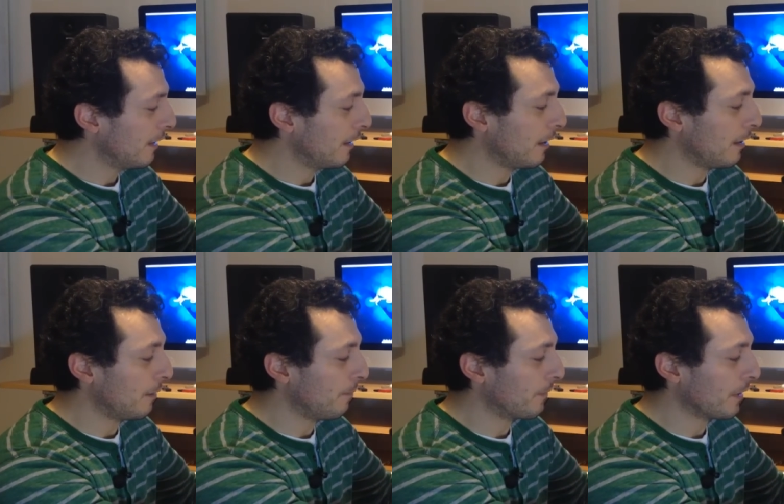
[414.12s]

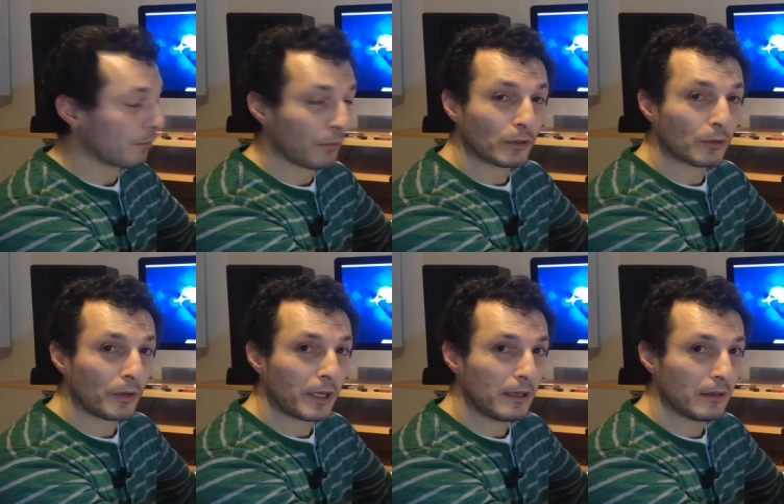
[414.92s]
a
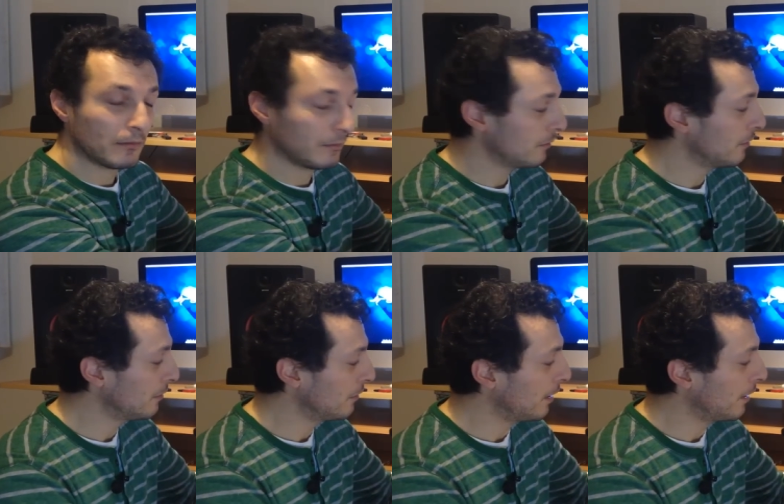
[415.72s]
rotary
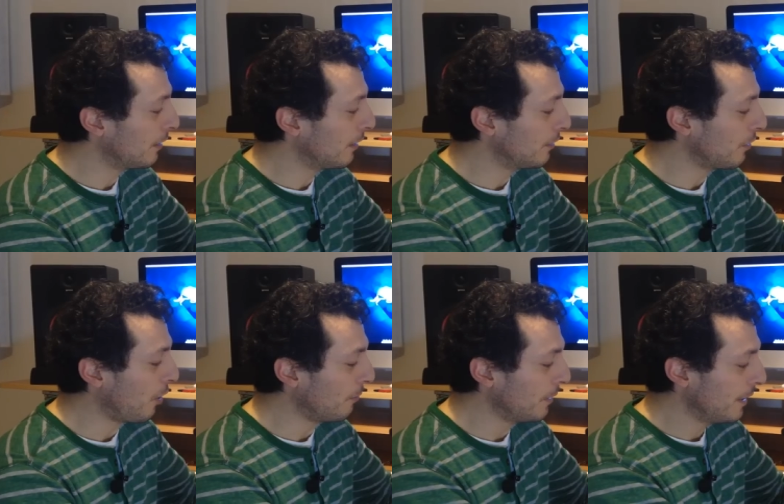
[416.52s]

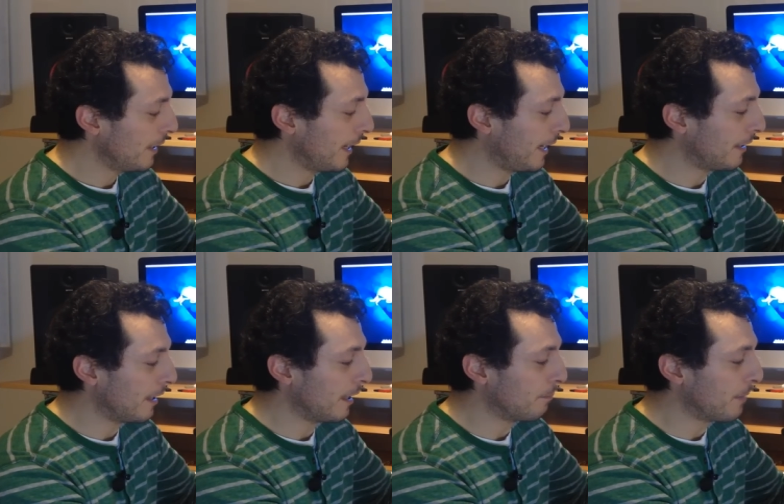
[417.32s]
knob and
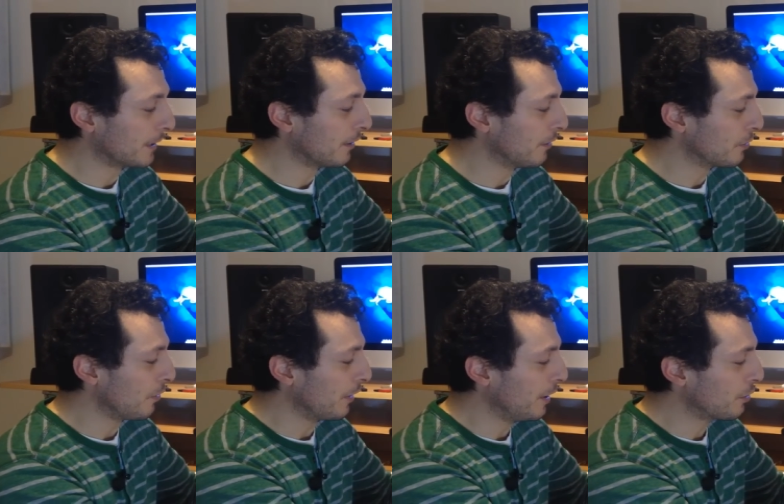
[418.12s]
a button,
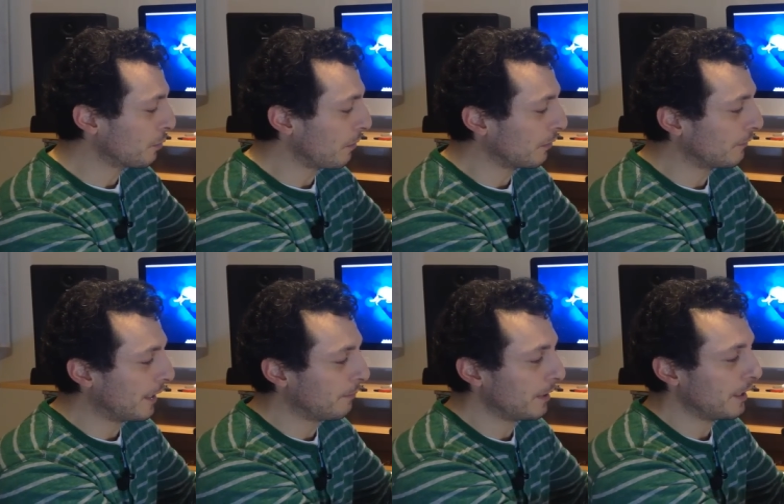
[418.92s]
so each one of
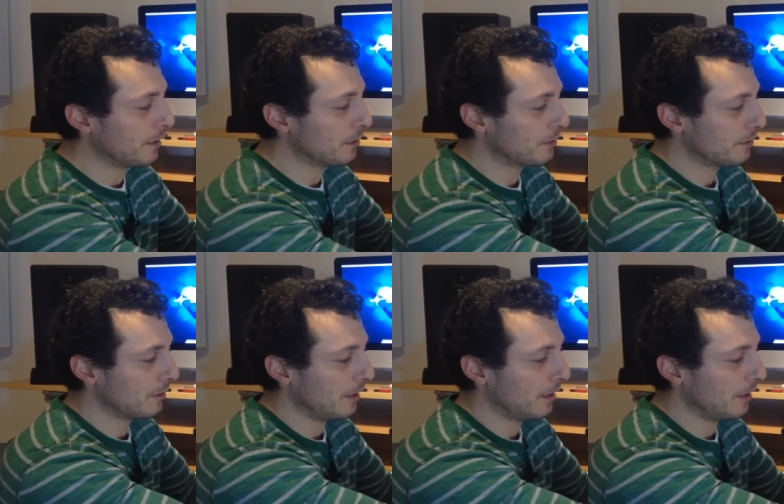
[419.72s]
them is